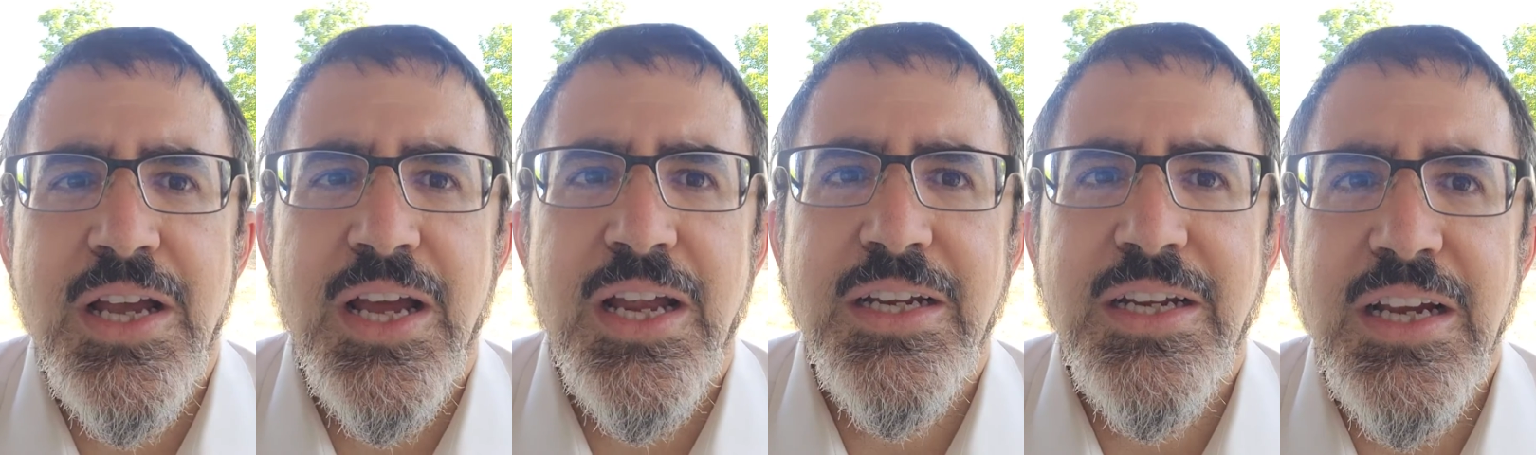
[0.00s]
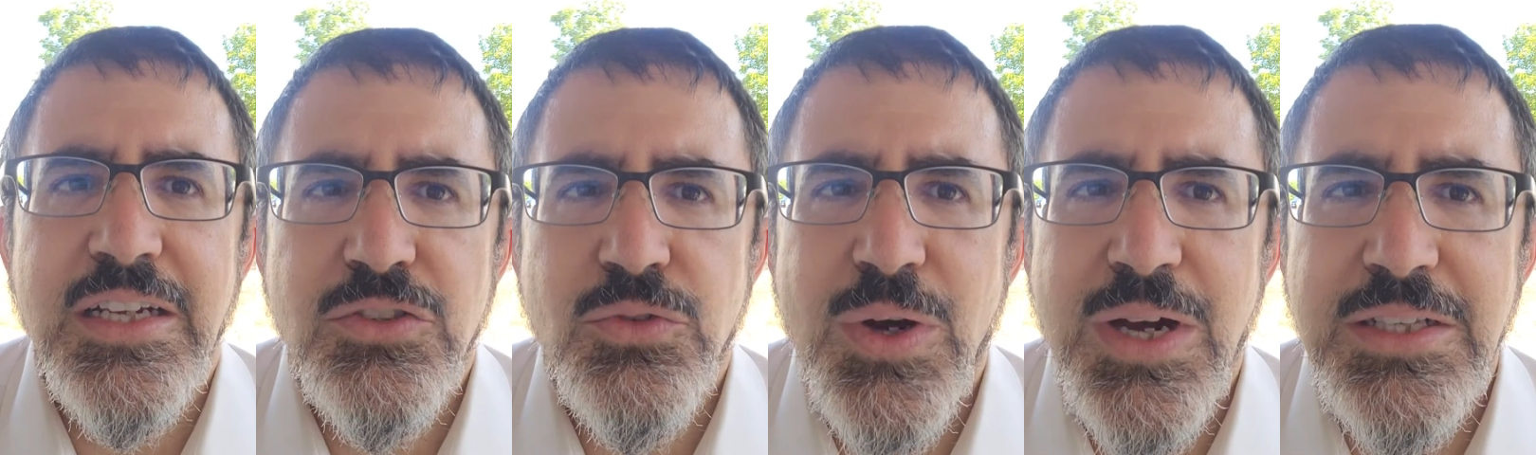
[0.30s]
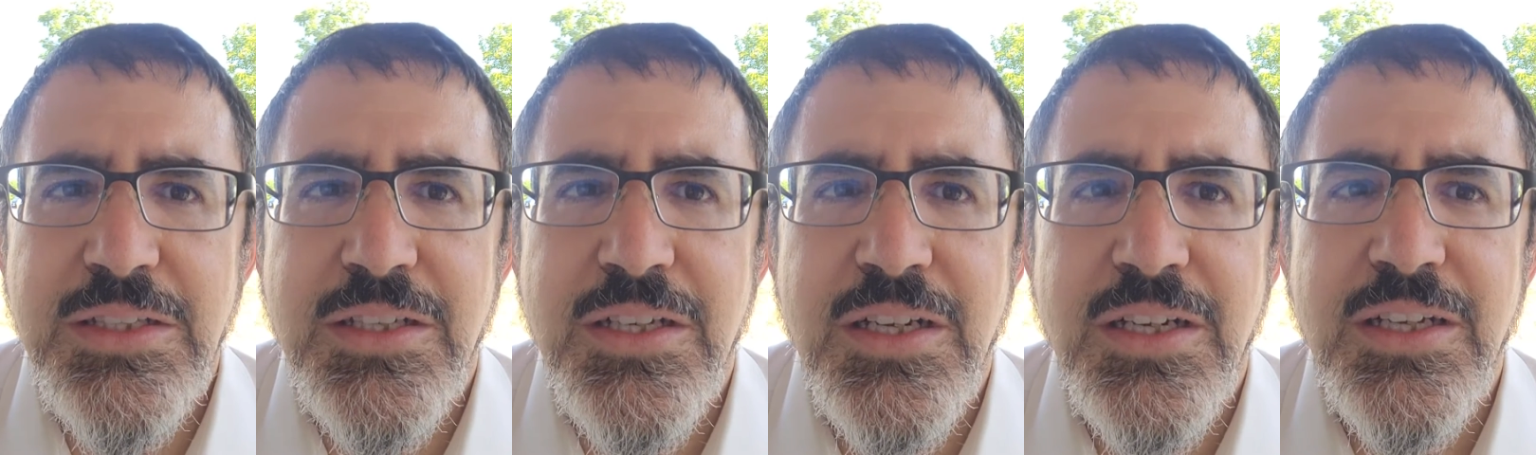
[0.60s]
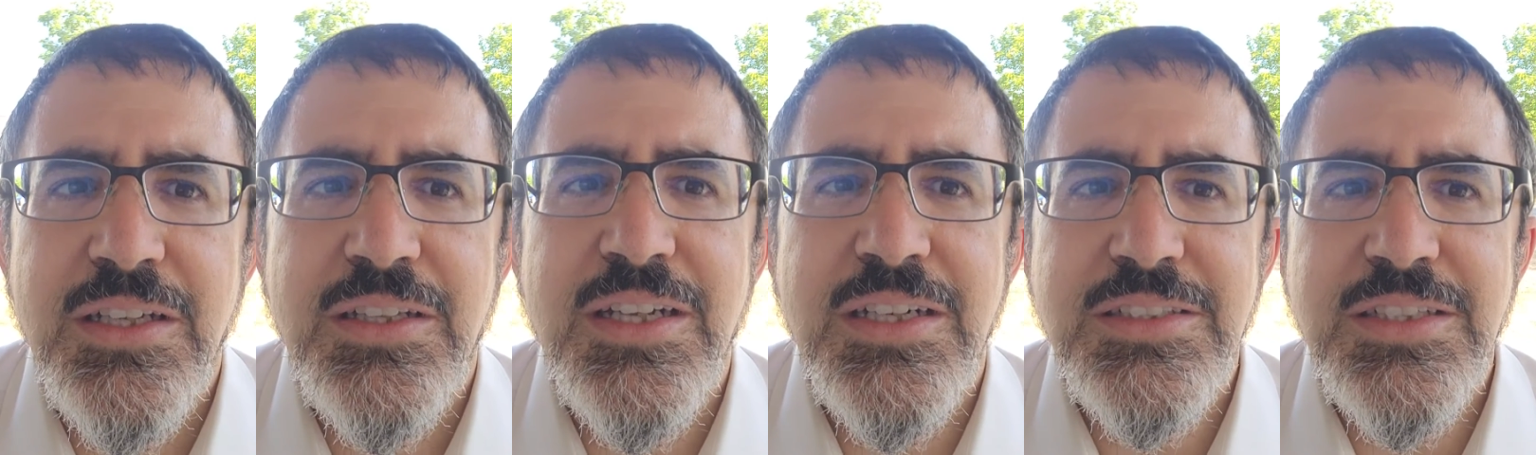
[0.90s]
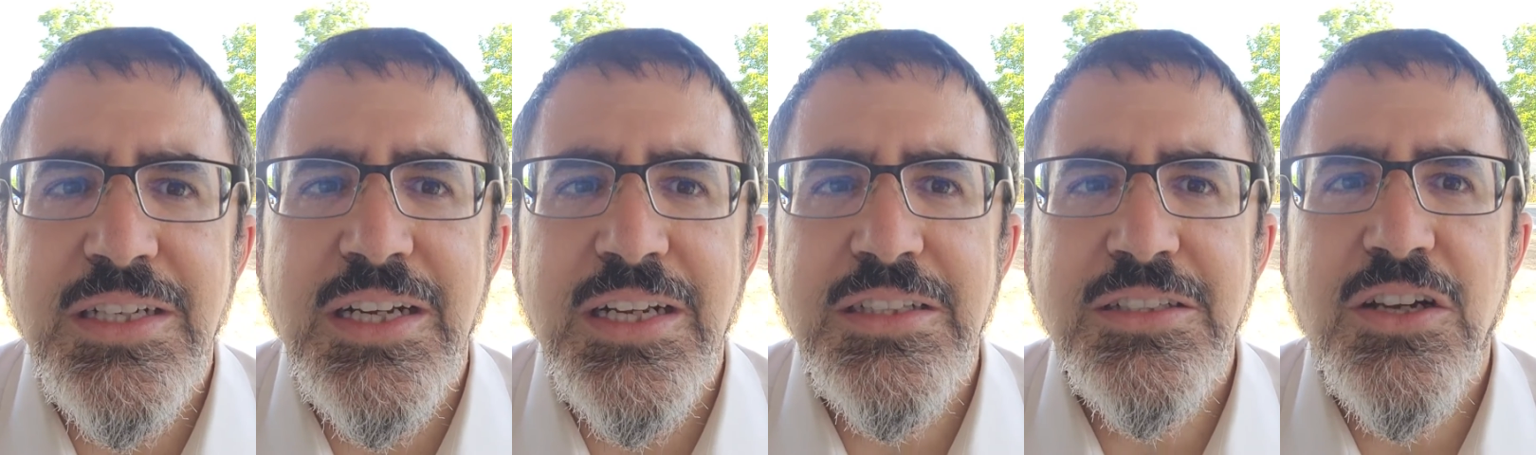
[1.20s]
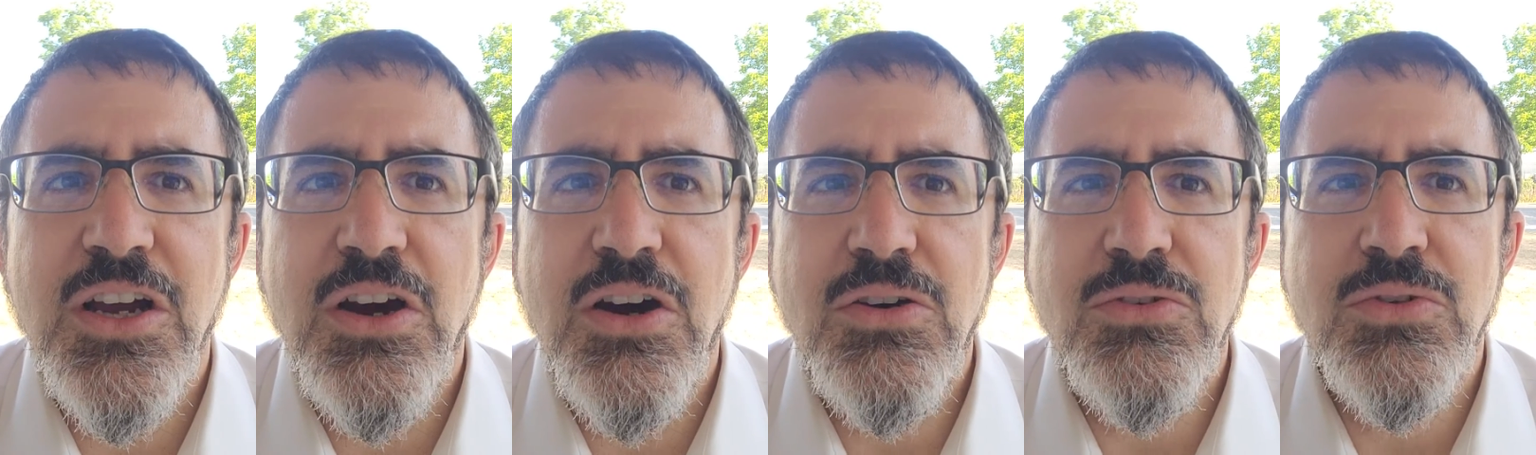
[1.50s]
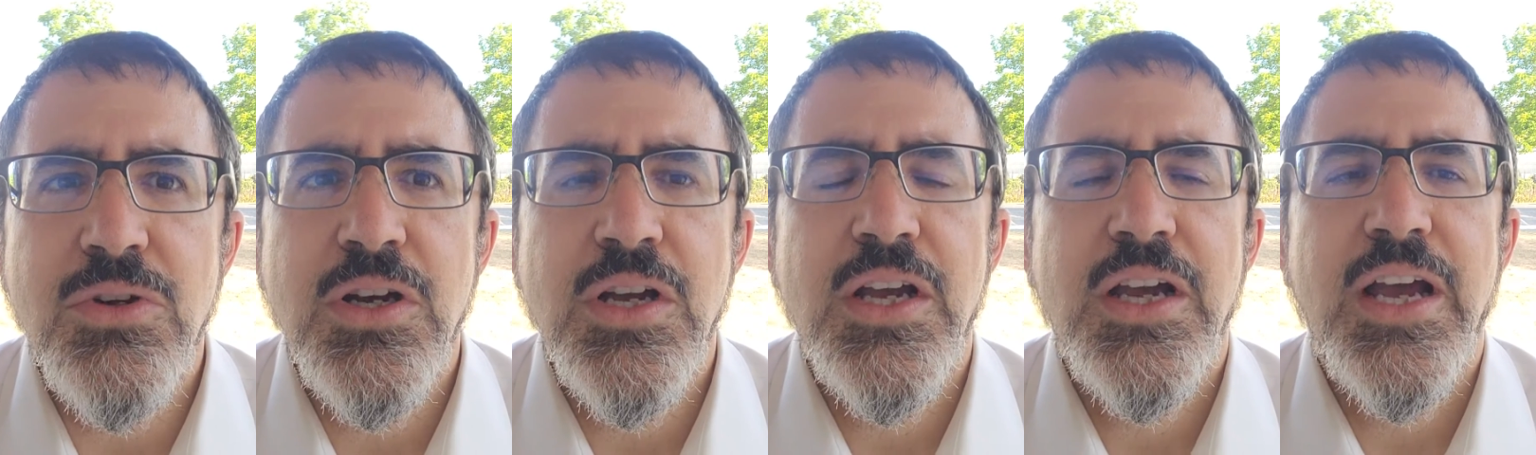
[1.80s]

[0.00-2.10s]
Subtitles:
And guess what? He doesn't let go.